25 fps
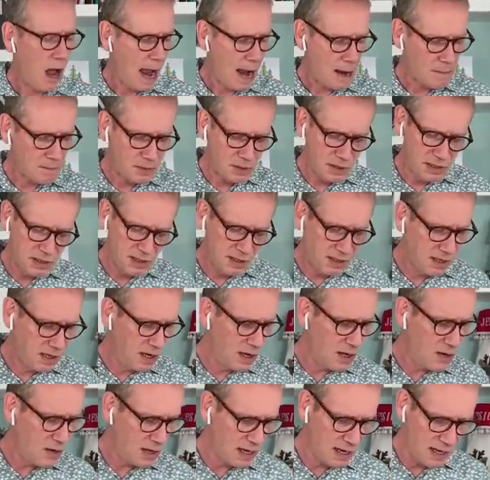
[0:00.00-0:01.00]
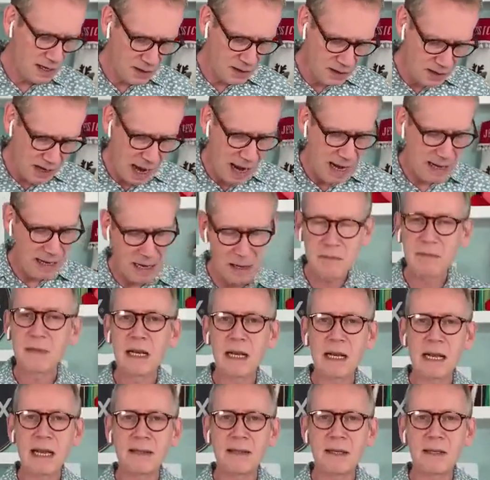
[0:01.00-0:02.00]
Absolutely, and
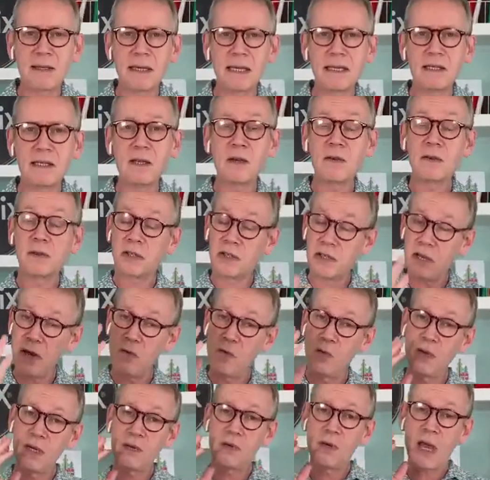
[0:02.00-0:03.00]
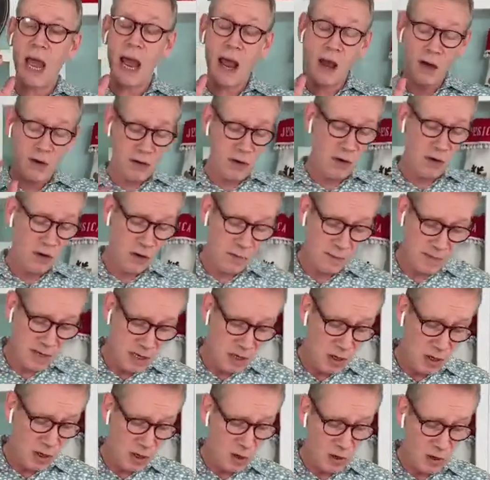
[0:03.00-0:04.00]
I'm glad that they do. So we are going to
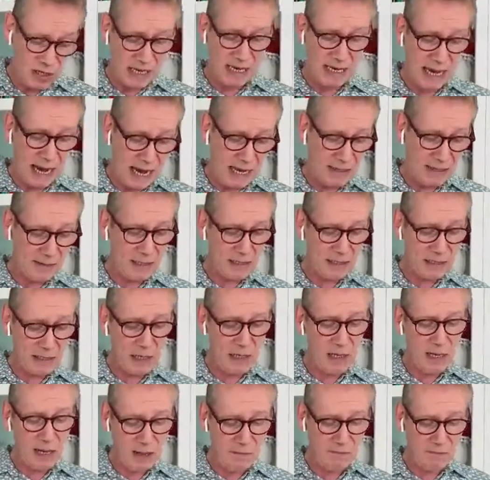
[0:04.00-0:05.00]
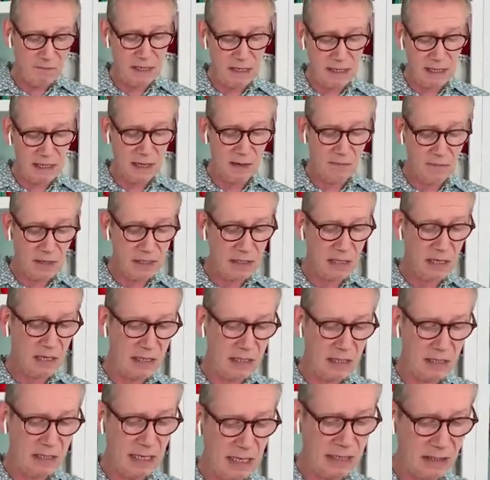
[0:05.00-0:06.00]
be looking at this lovely, lovely
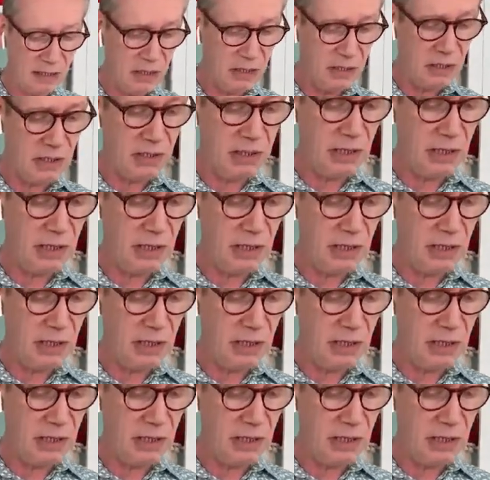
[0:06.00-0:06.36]
die set to